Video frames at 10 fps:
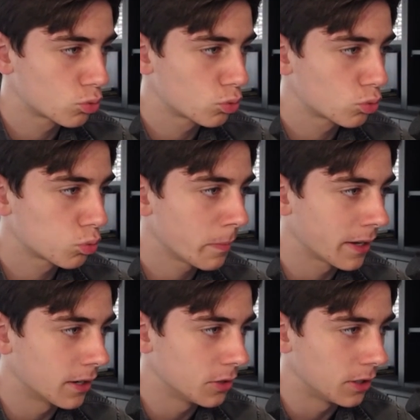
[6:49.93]
What am I
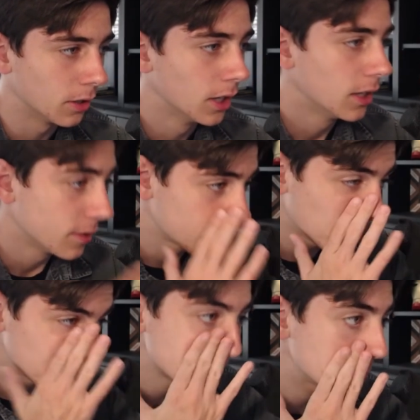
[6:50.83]
gonna do here?
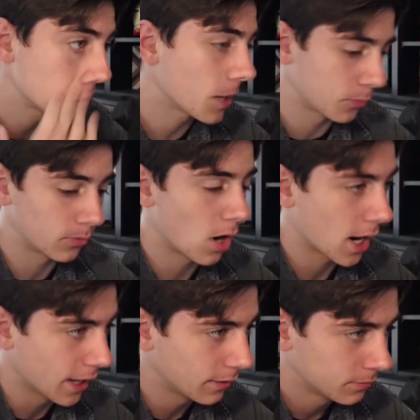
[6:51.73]
Skeletons up top.
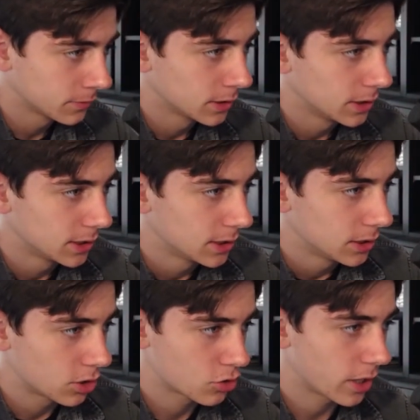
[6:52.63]
Rocket.
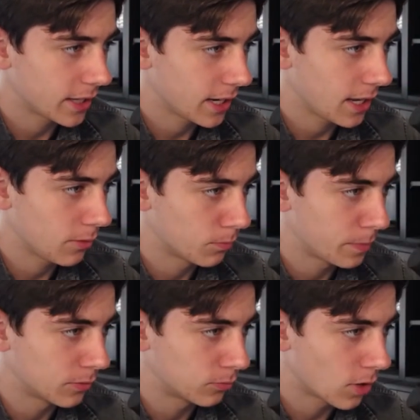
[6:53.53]
Just try to get a
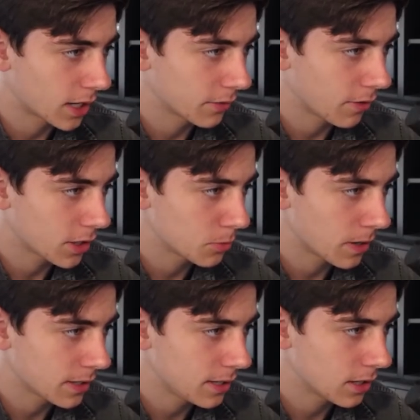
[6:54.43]
bit of rocket value
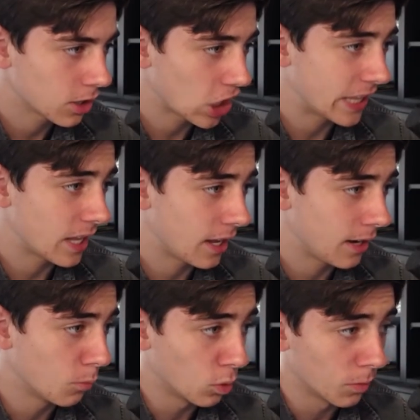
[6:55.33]
right here, and
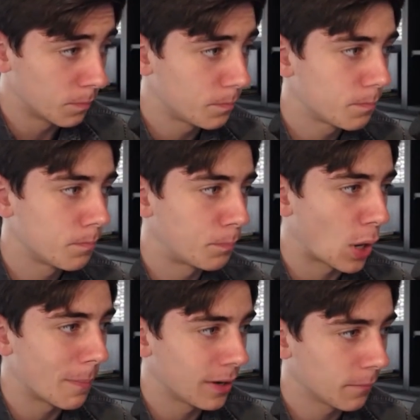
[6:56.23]
then we're
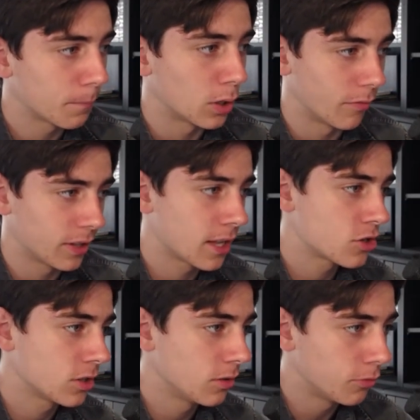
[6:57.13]
bombing. Perfect. That
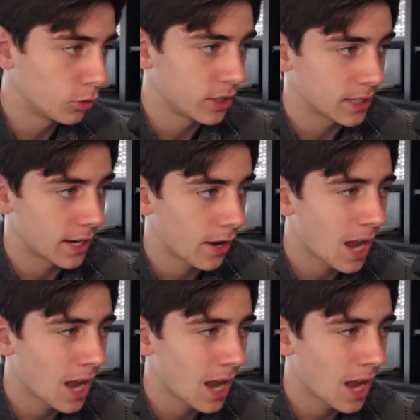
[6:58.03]
should full take that out.